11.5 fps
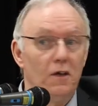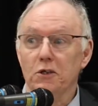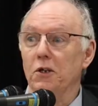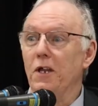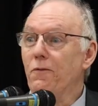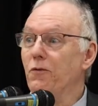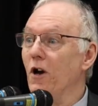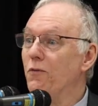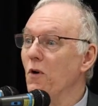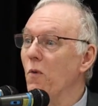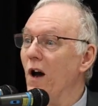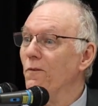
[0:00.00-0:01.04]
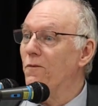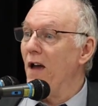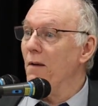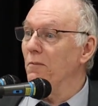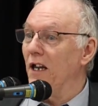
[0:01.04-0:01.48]
So, therefore, if we're one
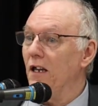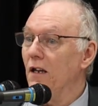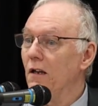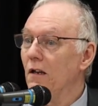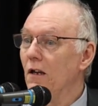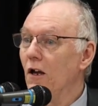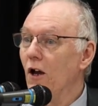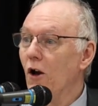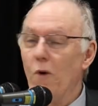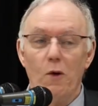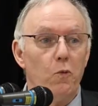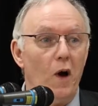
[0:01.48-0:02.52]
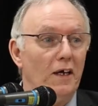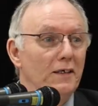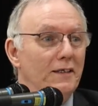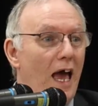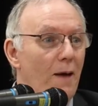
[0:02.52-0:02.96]
family, when one
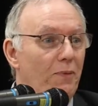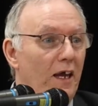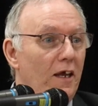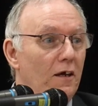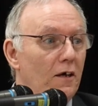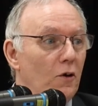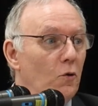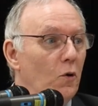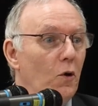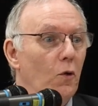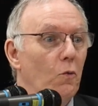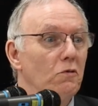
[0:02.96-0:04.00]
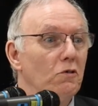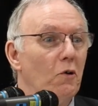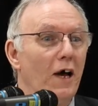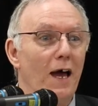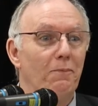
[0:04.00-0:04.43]
is happy, we're
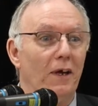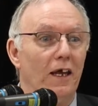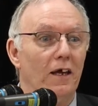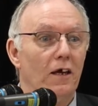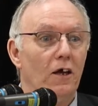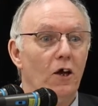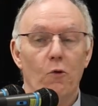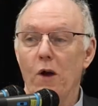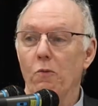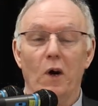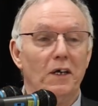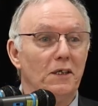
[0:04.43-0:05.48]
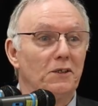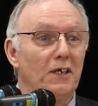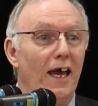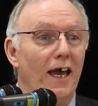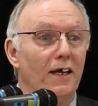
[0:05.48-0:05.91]
all happy. When one is
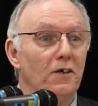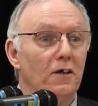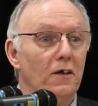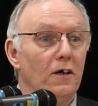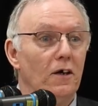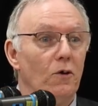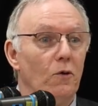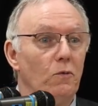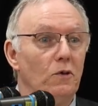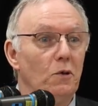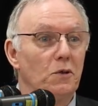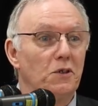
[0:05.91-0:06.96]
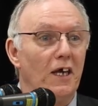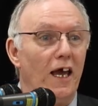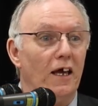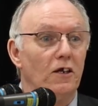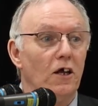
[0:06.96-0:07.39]
sad, we're all
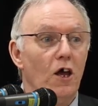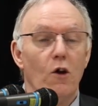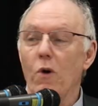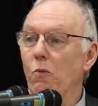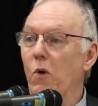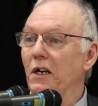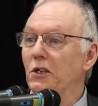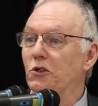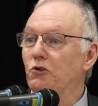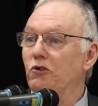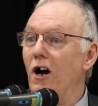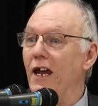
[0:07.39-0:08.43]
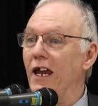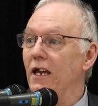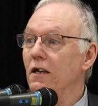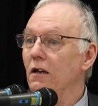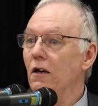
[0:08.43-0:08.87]
sad. When one is
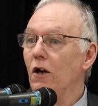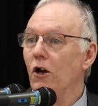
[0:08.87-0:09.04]
crying,